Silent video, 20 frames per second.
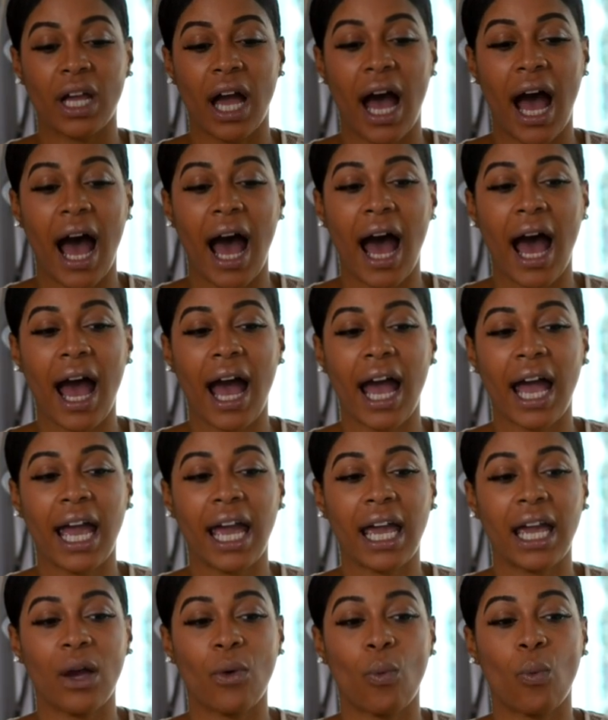
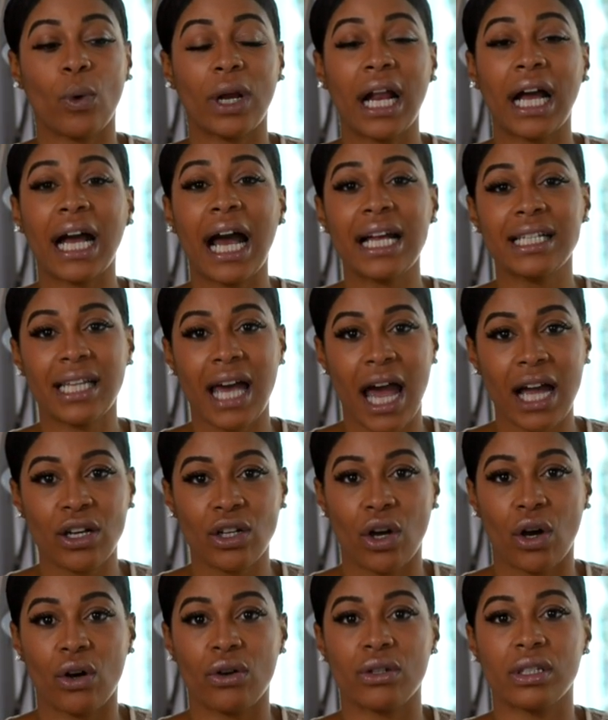When I got
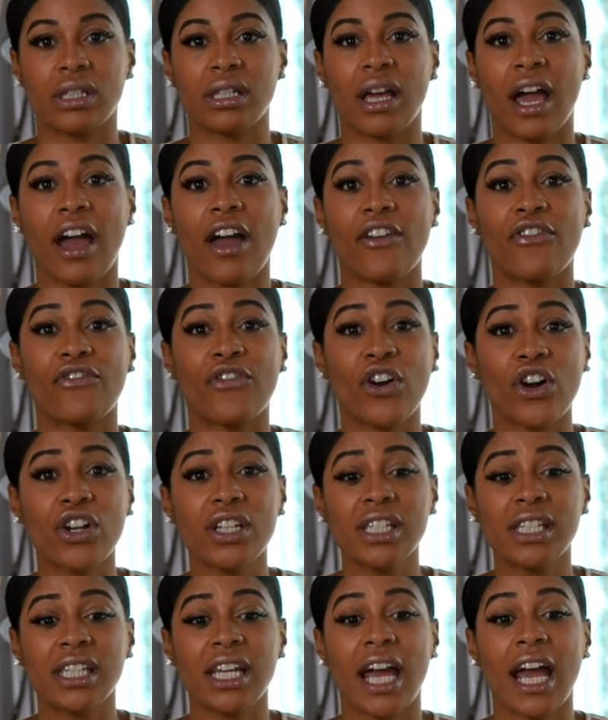diagnosed, at
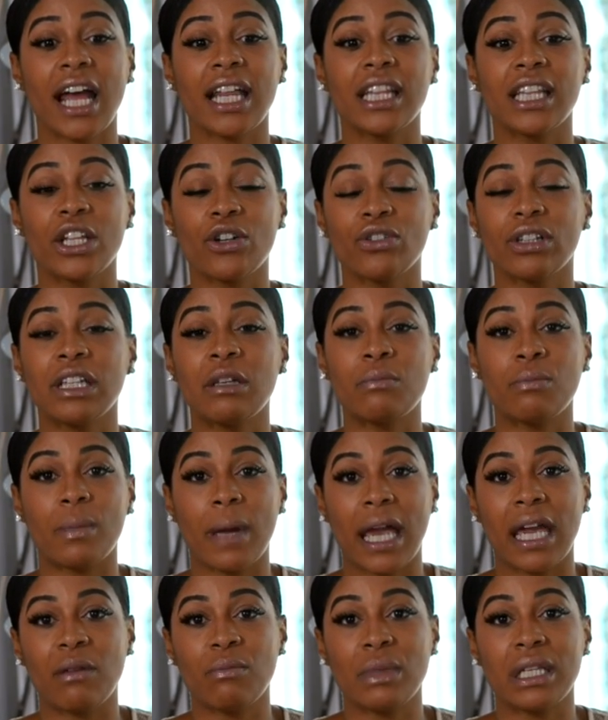first it literally
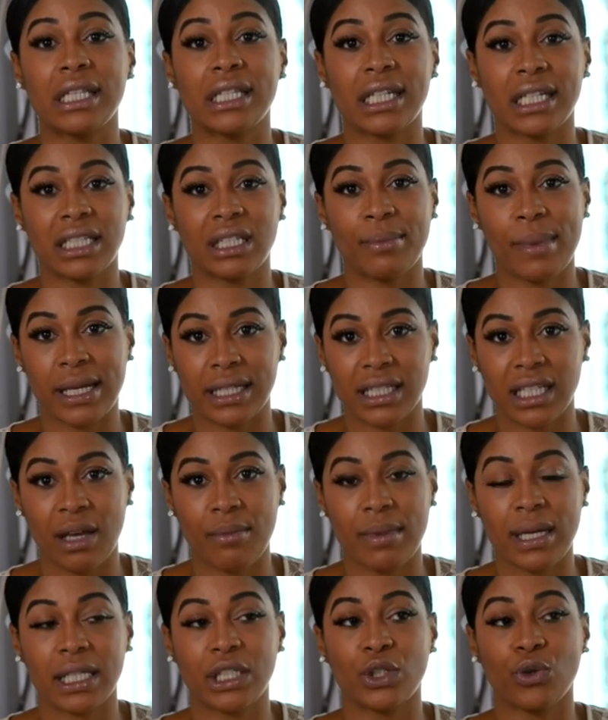made me sick to my
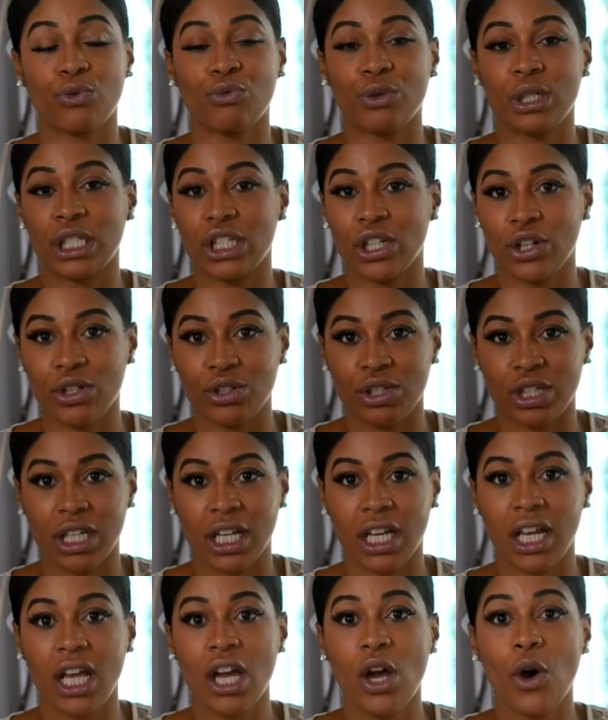stomach to research
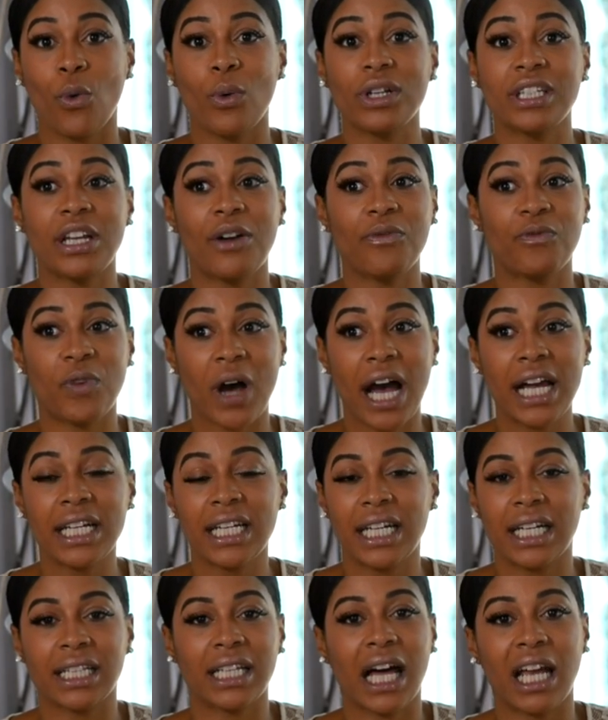it, which I'm
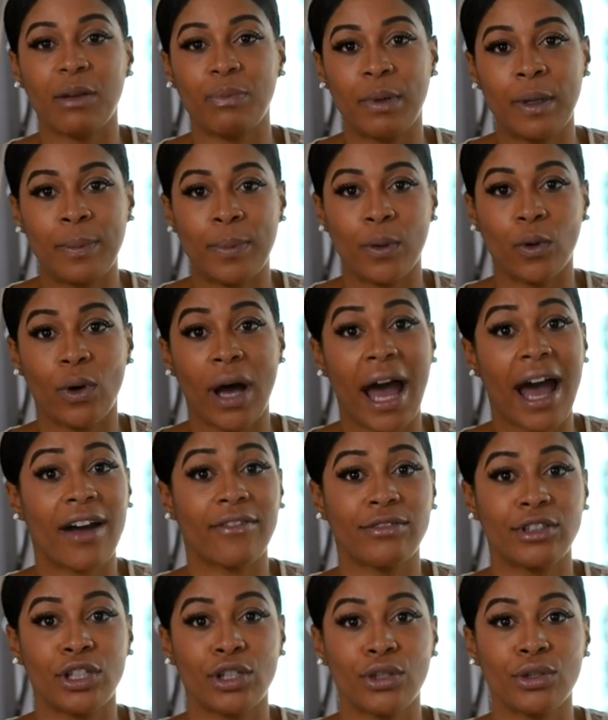finding a lot of people
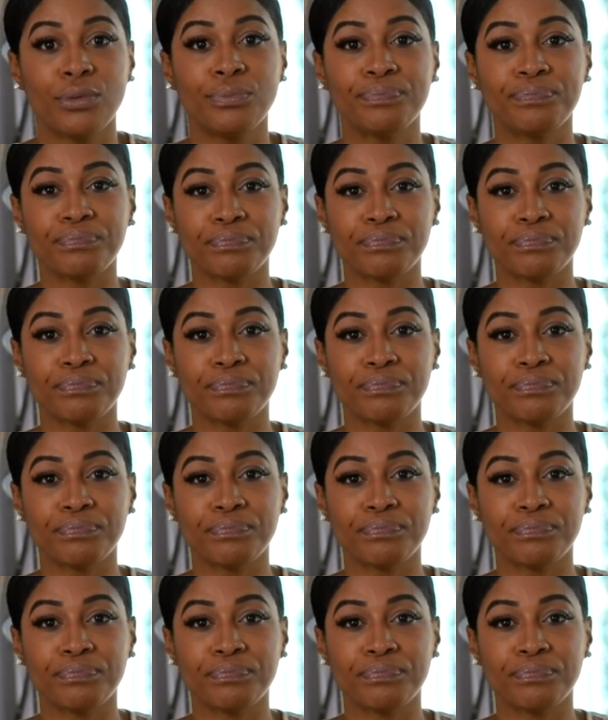have too.